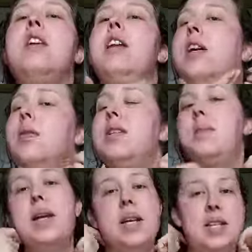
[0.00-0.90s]
And I always
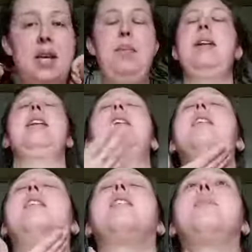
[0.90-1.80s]
bring it down my
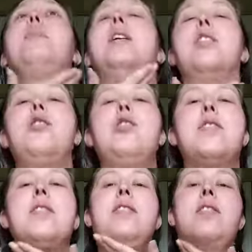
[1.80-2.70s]
neck because you
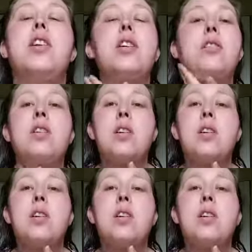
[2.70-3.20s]
just never know.